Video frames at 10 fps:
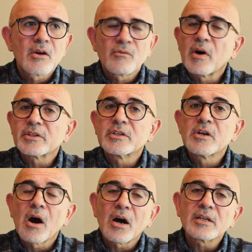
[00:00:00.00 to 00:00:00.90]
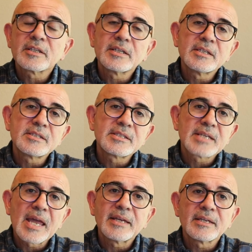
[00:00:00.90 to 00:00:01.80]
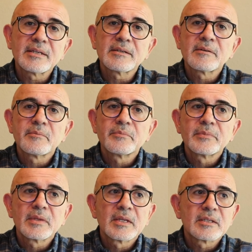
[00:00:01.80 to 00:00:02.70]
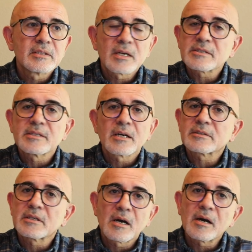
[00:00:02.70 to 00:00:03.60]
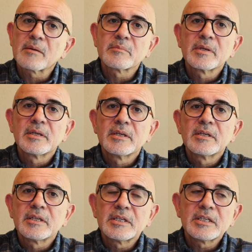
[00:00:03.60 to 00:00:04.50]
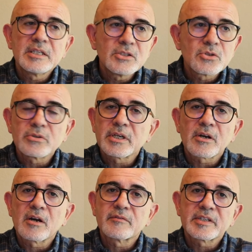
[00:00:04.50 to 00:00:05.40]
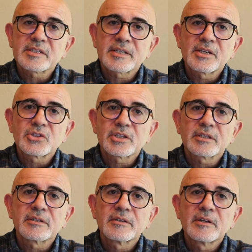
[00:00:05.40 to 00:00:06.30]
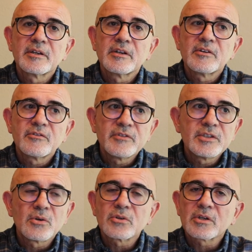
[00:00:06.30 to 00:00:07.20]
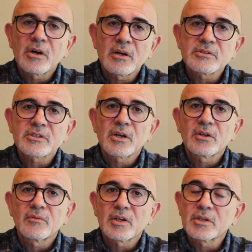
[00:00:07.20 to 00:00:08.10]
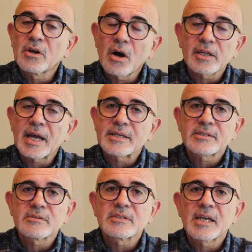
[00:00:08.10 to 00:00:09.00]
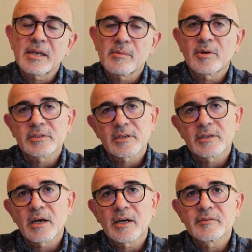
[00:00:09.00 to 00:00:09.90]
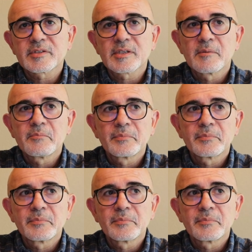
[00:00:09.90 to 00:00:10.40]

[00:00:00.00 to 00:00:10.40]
What God is saying does not come into the conversation. We don't consult what God has to say about our lives.